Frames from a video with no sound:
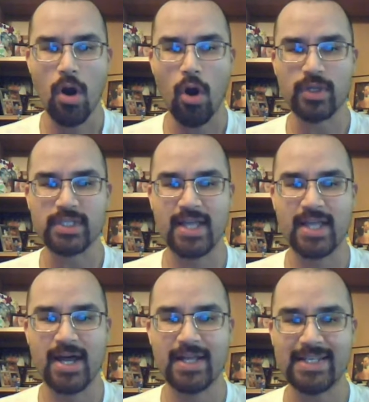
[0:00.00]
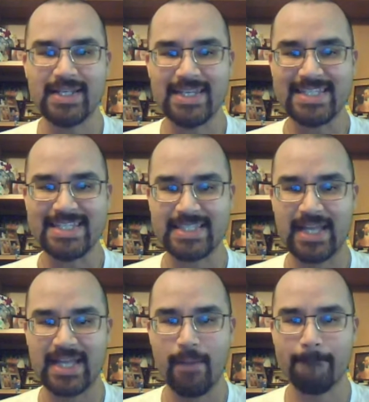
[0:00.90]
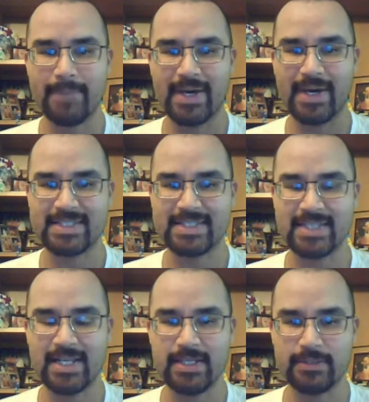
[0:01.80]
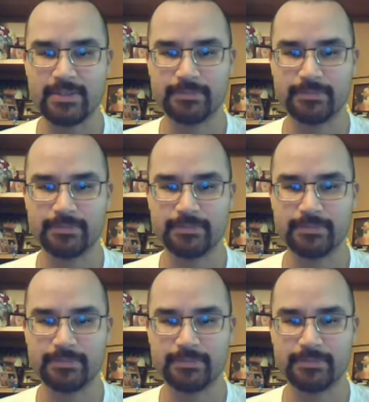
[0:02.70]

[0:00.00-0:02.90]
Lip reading: o está lista para salir.